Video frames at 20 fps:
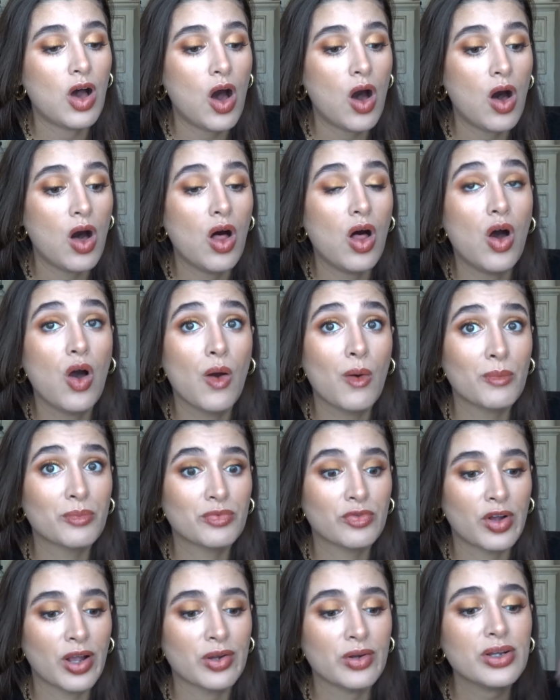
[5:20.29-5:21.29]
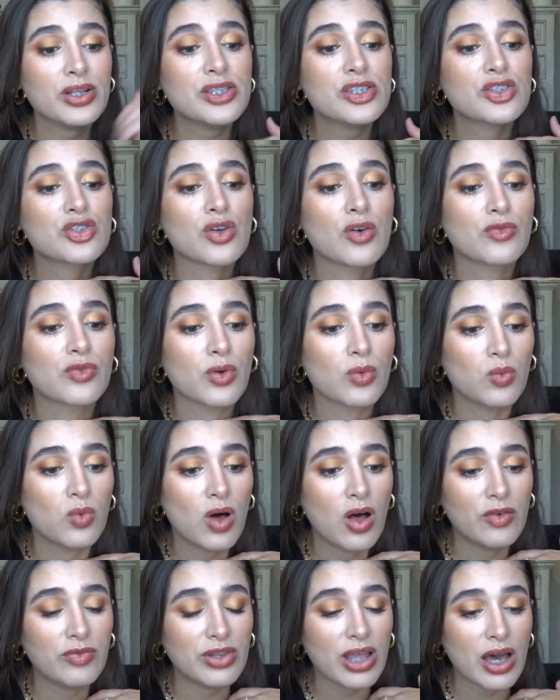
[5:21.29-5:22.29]
all home fragrance. So for
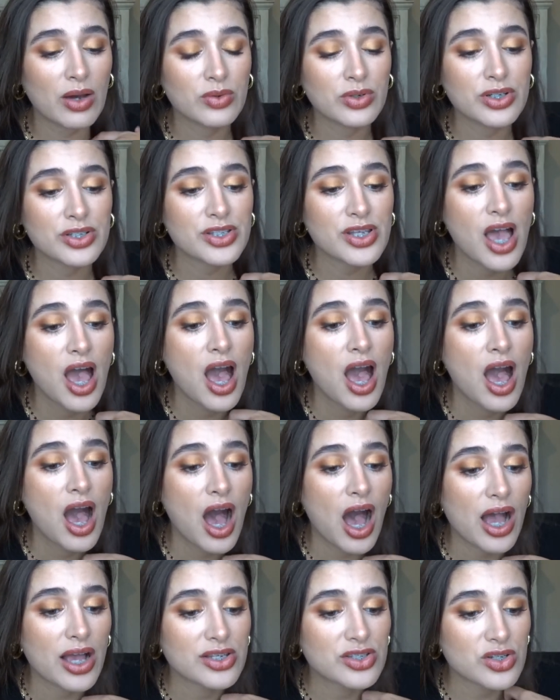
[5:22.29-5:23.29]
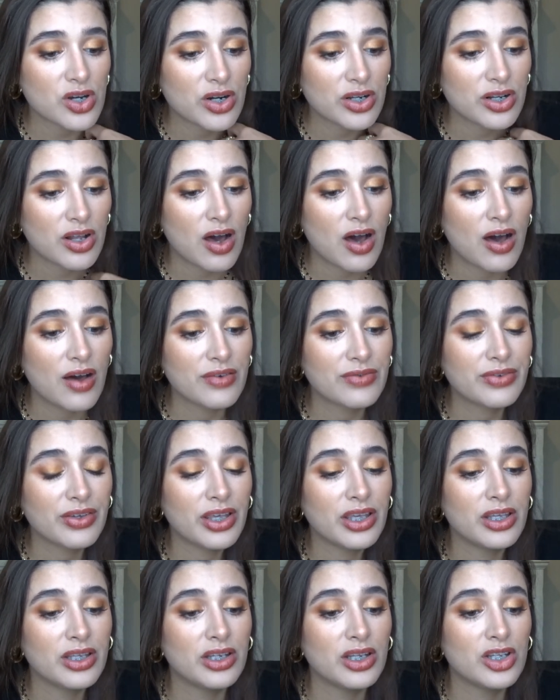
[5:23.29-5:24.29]
wallflowers, I started off
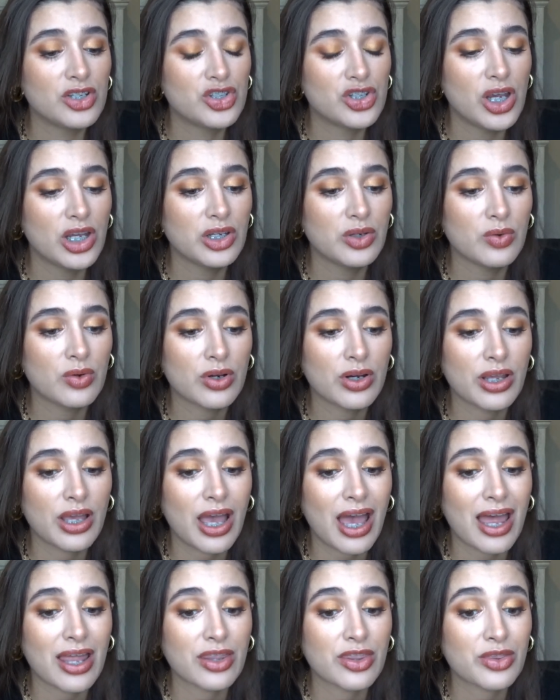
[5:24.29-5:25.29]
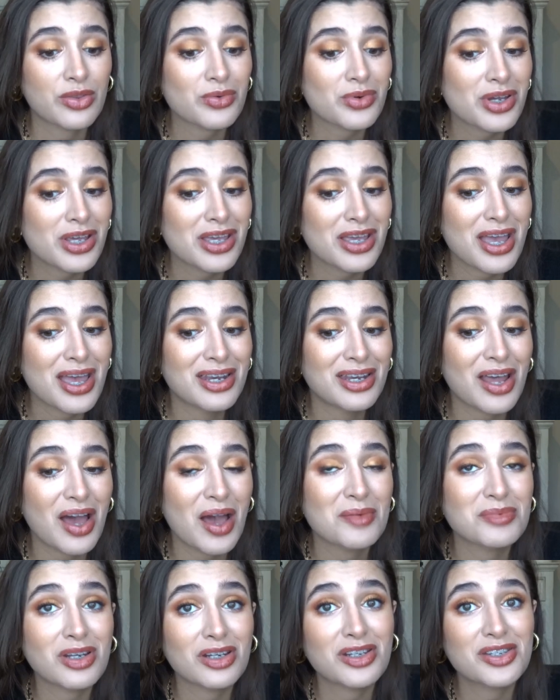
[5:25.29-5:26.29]
in January at three and now
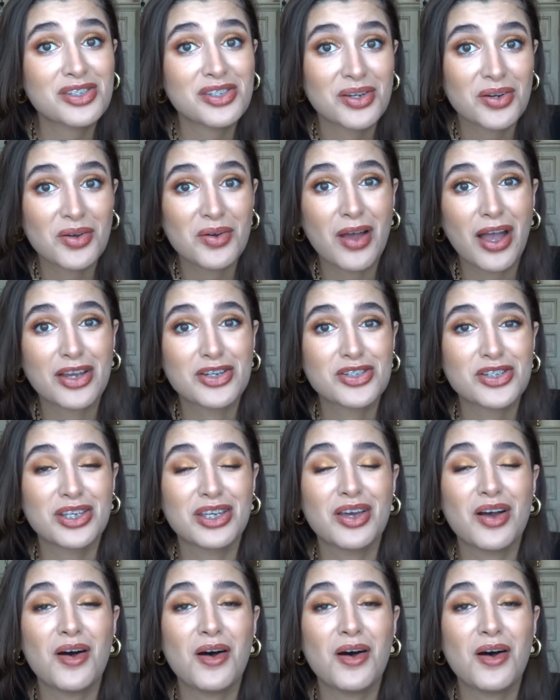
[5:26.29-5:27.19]
I'm down to zero actually.